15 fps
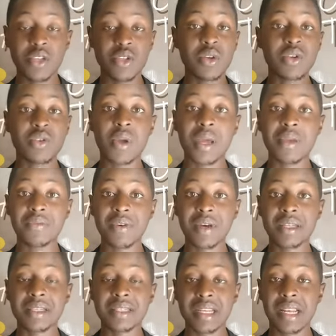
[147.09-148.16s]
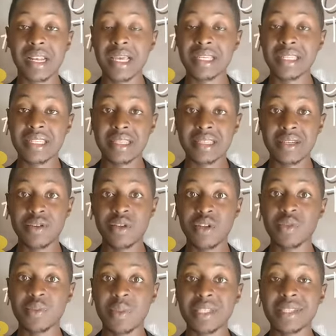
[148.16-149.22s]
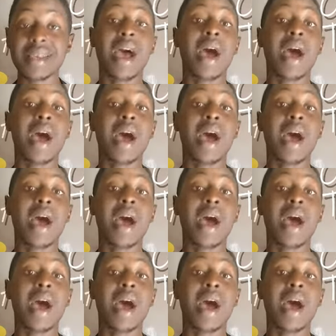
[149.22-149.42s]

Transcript: your driver's license documents